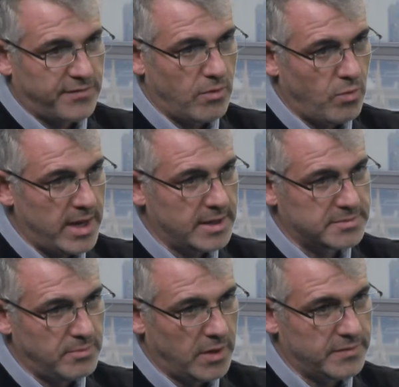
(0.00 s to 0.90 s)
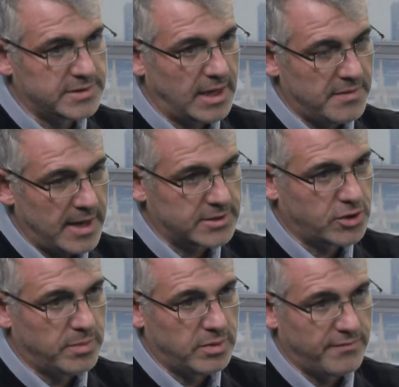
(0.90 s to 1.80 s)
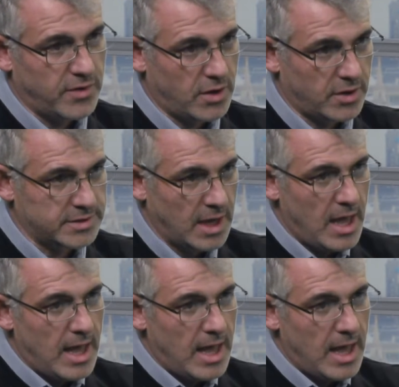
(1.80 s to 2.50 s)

few weeks, months, and next couple of years.